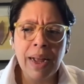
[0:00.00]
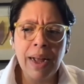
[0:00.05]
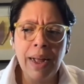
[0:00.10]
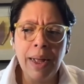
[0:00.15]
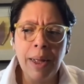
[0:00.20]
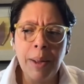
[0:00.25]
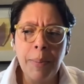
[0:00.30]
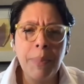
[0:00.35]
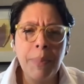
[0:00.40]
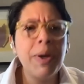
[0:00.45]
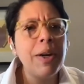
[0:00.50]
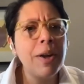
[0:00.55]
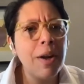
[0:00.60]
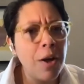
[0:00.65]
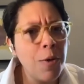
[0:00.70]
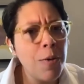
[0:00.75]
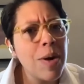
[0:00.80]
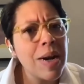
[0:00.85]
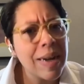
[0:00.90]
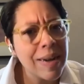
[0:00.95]
Um, but it
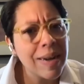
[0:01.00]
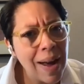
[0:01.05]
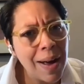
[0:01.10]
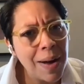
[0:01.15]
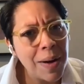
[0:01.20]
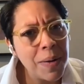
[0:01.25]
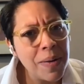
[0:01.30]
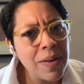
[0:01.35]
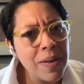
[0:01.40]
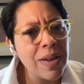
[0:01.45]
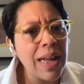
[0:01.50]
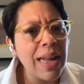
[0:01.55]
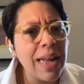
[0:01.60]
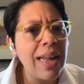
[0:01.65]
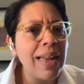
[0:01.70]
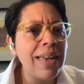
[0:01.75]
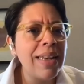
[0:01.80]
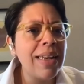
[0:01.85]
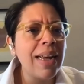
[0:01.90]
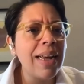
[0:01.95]
all worked out,
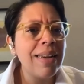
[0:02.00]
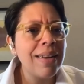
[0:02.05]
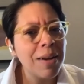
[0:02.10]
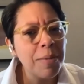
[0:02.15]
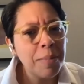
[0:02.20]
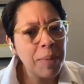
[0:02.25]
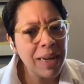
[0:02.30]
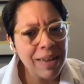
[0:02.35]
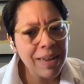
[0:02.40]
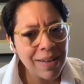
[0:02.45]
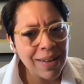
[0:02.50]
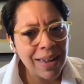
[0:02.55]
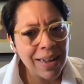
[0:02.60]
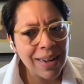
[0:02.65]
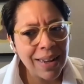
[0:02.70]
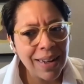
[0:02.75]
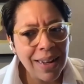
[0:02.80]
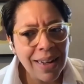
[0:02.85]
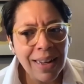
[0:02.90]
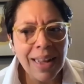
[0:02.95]
and I did my
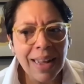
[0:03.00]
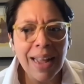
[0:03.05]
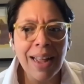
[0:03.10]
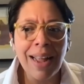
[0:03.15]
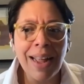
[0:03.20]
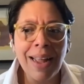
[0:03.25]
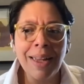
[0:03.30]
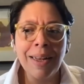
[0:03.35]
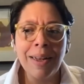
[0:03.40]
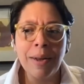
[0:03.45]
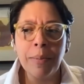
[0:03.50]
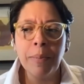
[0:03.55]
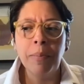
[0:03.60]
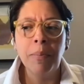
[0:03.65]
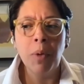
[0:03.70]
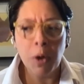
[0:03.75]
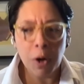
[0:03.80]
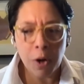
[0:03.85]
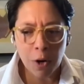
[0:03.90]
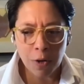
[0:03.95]
skating. And
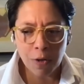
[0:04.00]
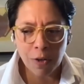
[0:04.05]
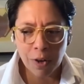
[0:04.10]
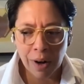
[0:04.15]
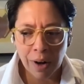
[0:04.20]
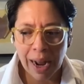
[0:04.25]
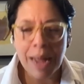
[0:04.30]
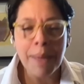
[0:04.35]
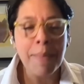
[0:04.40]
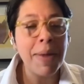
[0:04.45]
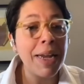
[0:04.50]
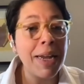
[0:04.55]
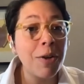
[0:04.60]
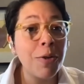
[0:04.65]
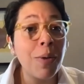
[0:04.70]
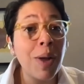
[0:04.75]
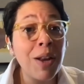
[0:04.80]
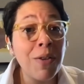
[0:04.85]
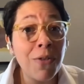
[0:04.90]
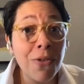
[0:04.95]
moreover, I made
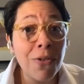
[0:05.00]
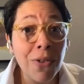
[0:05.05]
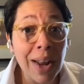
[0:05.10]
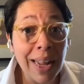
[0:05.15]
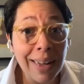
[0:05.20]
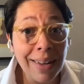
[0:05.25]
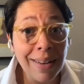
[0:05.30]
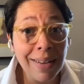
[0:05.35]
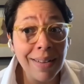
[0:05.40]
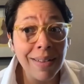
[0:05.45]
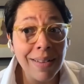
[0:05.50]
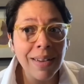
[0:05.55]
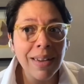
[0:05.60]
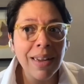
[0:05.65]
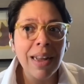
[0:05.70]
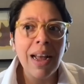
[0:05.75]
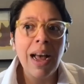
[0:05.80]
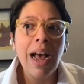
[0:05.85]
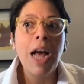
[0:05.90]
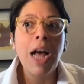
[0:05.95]
great friends.
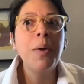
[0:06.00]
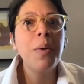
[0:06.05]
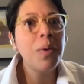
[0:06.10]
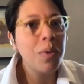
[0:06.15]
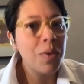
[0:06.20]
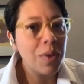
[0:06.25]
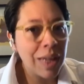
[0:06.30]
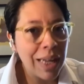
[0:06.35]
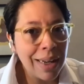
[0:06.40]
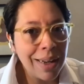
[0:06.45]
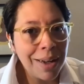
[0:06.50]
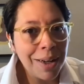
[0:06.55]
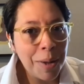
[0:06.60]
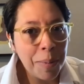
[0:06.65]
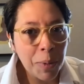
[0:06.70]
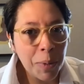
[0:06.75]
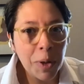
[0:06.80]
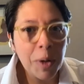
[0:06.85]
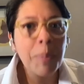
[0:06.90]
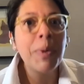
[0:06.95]
I don't skate
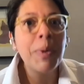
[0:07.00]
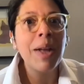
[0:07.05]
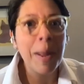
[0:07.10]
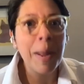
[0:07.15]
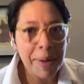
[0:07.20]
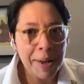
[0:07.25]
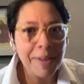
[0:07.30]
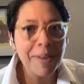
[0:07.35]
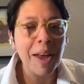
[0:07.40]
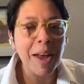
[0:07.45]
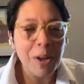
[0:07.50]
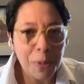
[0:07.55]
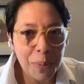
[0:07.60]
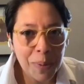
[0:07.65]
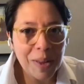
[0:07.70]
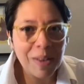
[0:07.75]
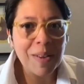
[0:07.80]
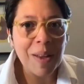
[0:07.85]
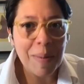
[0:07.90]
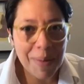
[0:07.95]
anymore, but I'm in touch
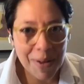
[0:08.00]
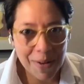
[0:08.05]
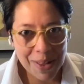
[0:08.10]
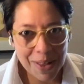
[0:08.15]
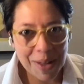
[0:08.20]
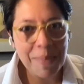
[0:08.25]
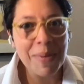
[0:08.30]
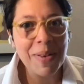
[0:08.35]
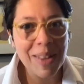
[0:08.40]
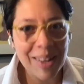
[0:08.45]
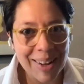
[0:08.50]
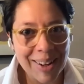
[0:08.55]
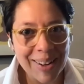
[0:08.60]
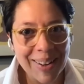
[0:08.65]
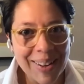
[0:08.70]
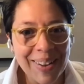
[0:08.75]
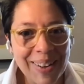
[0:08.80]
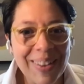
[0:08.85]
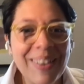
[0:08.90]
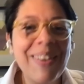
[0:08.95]
with some of them
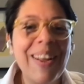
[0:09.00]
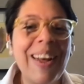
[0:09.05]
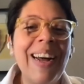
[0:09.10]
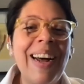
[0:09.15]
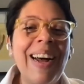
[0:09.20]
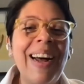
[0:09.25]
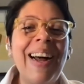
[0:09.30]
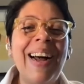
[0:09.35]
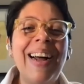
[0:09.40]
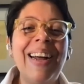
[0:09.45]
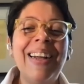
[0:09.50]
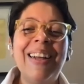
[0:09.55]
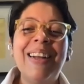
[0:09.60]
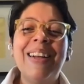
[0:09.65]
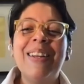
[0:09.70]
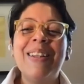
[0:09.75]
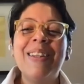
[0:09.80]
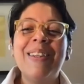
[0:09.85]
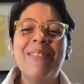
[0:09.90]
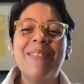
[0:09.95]
still, uh,
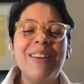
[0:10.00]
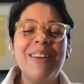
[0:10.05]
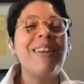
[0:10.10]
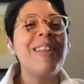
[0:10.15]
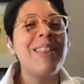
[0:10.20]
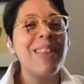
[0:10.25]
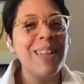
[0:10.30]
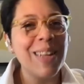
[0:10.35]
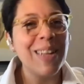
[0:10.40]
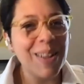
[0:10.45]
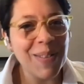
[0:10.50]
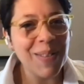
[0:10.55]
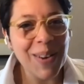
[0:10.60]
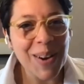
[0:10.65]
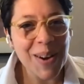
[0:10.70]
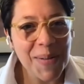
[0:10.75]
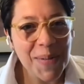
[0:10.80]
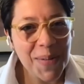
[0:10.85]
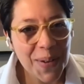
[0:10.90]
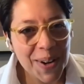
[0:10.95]
which I think is
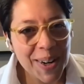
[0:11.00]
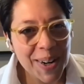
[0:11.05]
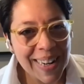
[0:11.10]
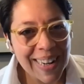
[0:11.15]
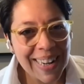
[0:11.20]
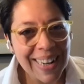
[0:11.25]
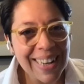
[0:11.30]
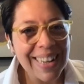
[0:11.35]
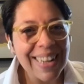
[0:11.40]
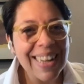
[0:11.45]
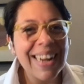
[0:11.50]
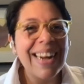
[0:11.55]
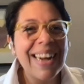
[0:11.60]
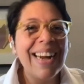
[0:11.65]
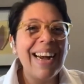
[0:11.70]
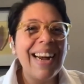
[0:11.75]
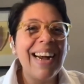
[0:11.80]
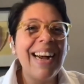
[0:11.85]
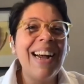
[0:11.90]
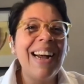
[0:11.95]
more important.
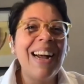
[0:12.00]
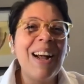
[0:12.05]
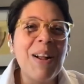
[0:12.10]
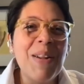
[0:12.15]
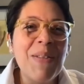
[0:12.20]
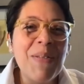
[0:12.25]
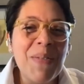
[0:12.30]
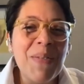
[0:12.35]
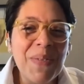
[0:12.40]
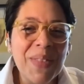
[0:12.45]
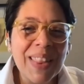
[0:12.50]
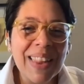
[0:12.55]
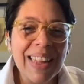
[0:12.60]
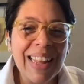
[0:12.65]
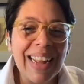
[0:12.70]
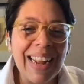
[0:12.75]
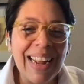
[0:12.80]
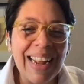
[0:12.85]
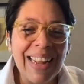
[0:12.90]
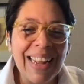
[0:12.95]
Um,
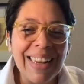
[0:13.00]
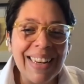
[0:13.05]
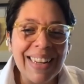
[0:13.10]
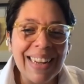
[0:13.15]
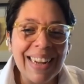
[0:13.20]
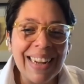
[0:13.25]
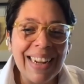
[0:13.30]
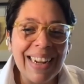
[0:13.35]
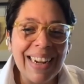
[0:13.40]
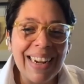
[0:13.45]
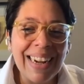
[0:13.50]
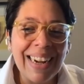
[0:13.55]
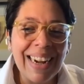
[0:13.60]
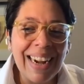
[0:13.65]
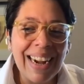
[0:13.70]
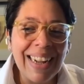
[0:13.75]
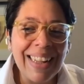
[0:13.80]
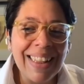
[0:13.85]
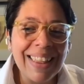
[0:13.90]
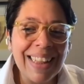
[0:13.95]
and uh,
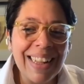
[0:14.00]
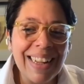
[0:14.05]
I